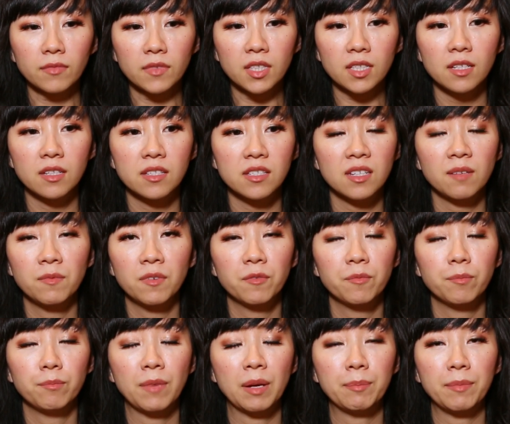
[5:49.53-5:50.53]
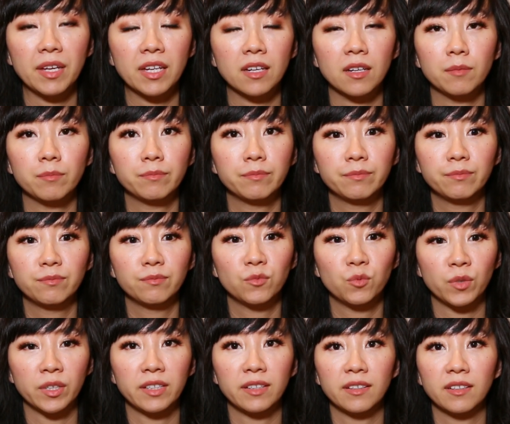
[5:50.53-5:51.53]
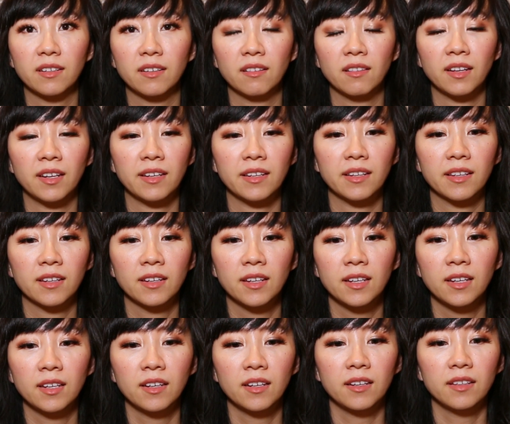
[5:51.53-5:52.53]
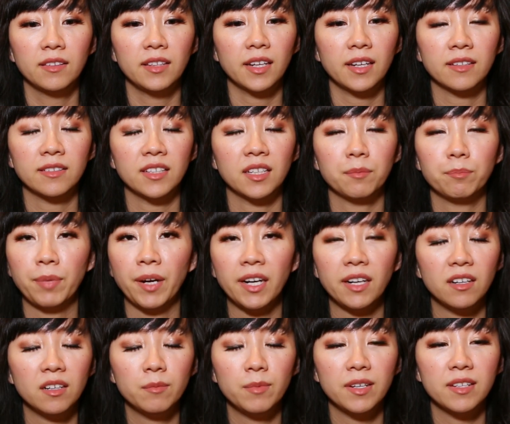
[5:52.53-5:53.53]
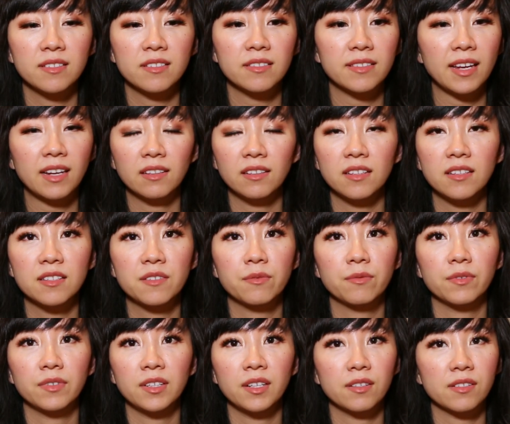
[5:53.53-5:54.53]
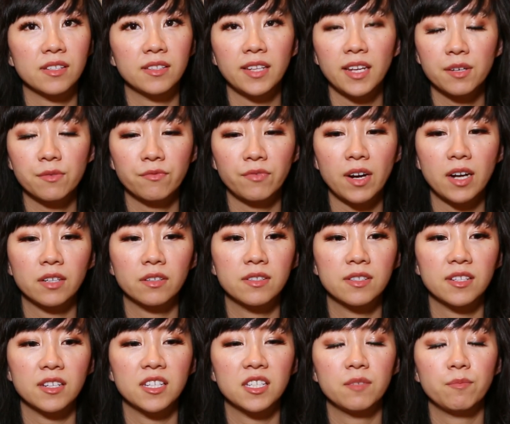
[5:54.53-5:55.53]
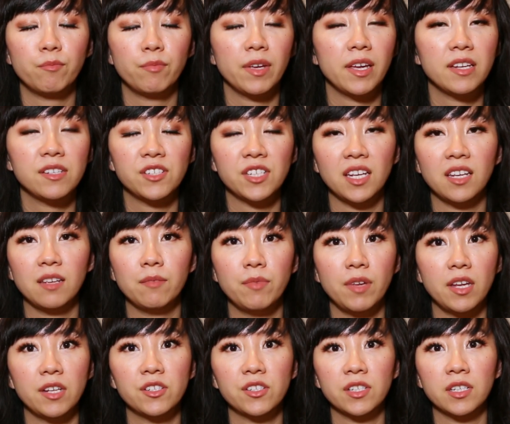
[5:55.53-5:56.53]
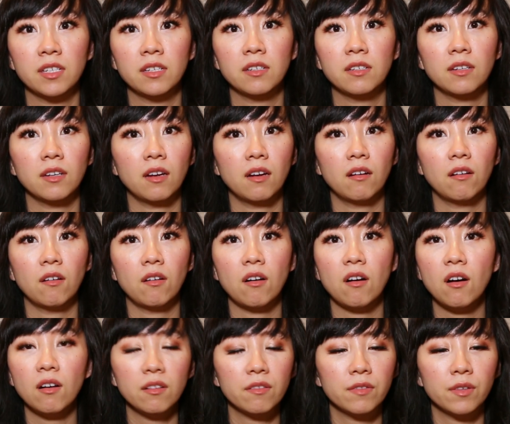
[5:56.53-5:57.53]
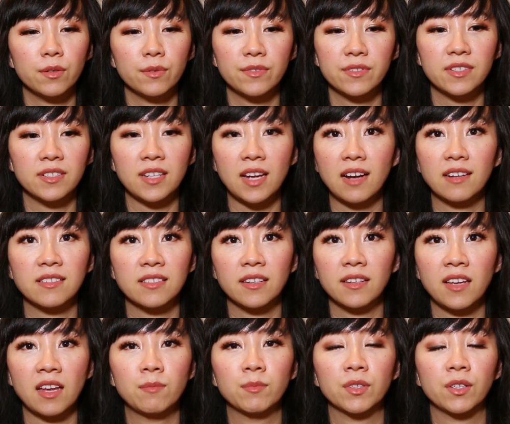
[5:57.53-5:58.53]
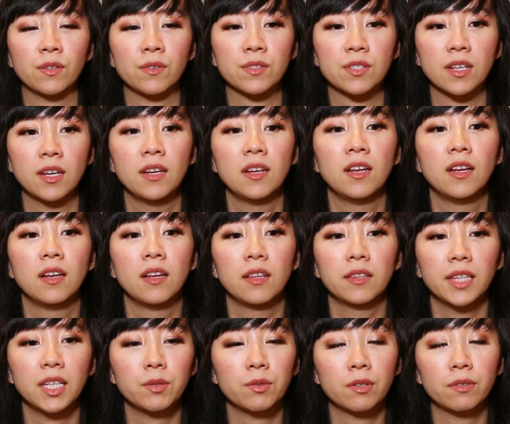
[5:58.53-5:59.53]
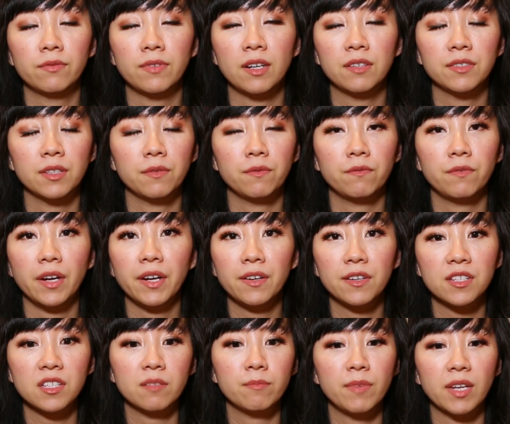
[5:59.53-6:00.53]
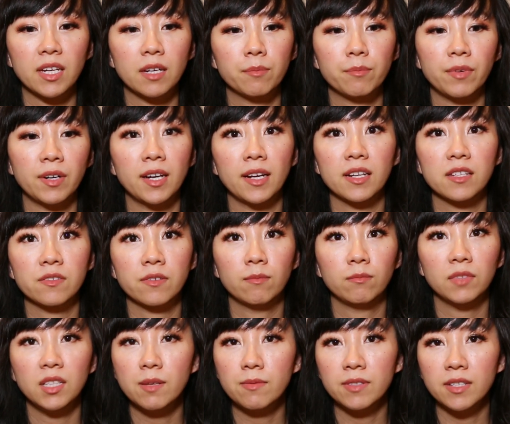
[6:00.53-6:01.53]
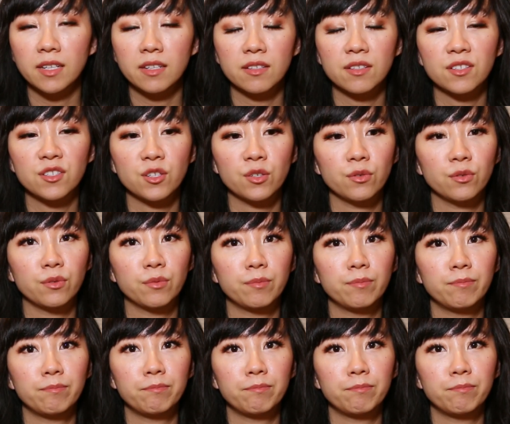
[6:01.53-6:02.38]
some of my makeup were. Like, they contain parabens, phthalates, you know, synthetic fragrances, BHA, BHT, all of those toxic chemicals. They were found in various makeup products, from lipsticks to